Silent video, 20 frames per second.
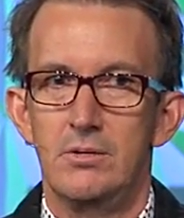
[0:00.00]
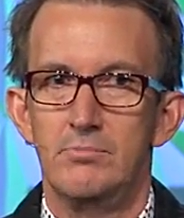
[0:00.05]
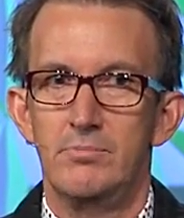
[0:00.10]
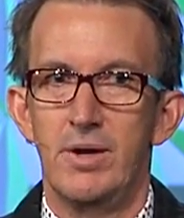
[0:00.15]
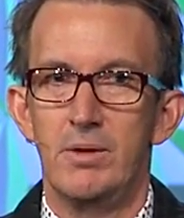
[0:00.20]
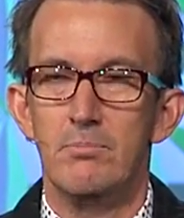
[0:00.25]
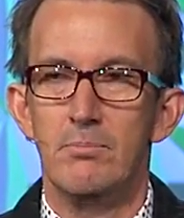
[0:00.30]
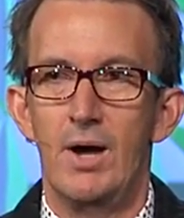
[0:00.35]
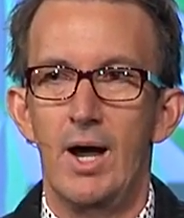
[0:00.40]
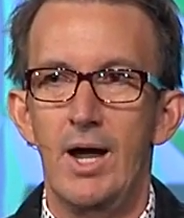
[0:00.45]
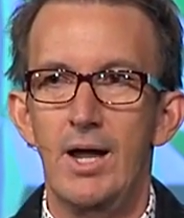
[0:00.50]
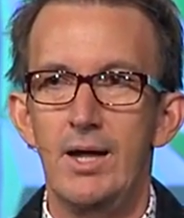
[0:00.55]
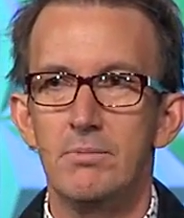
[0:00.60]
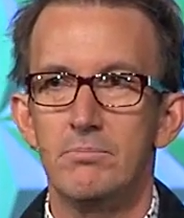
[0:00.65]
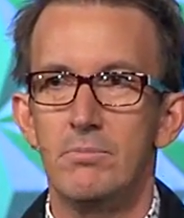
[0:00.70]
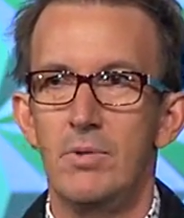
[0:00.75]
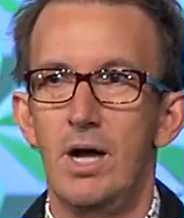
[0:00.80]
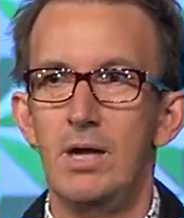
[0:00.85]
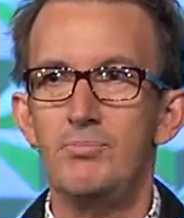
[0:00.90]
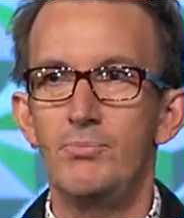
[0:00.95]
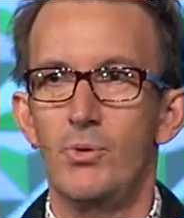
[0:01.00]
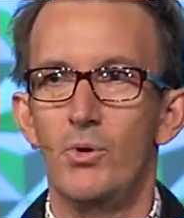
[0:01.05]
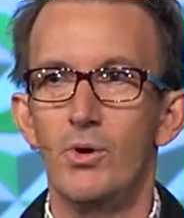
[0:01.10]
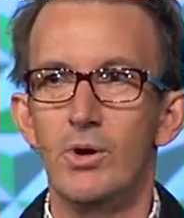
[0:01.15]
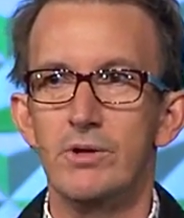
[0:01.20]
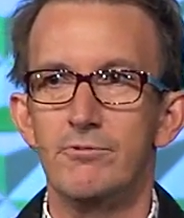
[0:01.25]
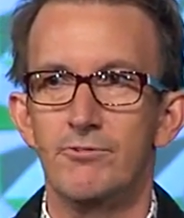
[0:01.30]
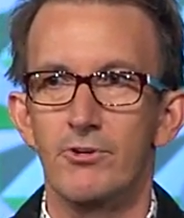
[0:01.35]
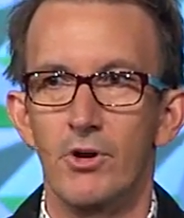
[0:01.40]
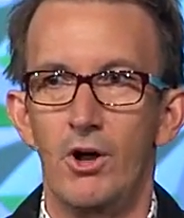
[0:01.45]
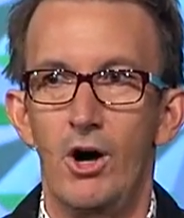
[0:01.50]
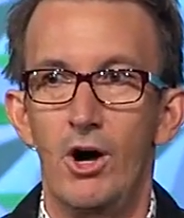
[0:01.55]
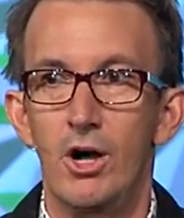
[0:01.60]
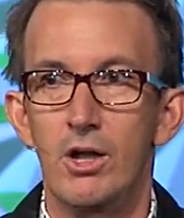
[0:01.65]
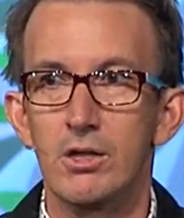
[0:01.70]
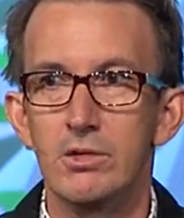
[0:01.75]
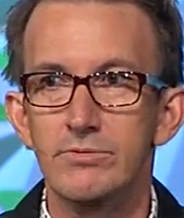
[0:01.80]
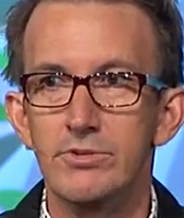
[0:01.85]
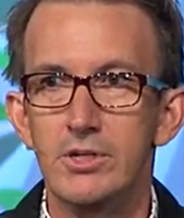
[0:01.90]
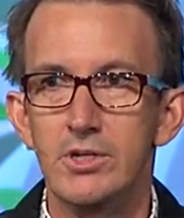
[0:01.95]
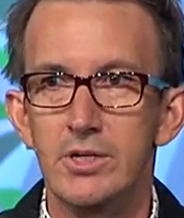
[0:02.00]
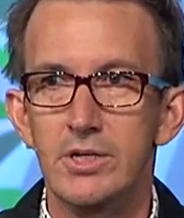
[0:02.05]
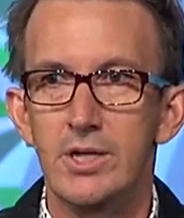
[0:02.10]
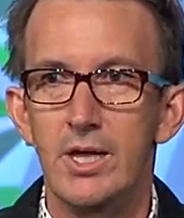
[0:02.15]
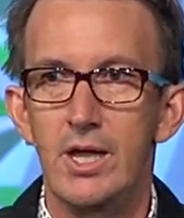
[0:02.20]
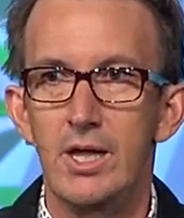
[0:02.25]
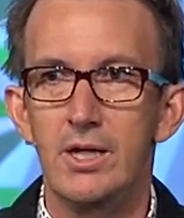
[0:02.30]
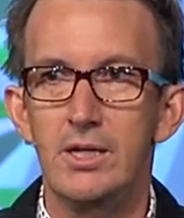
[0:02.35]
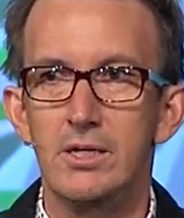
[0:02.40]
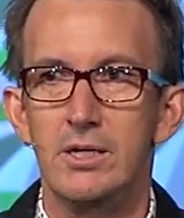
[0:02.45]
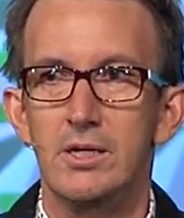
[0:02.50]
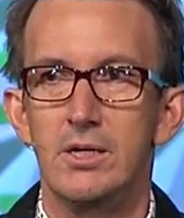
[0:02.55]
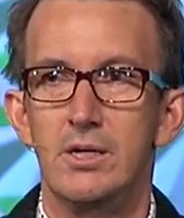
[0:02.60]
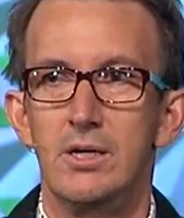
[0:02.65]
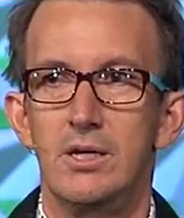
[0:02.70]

But my, my point for all of you today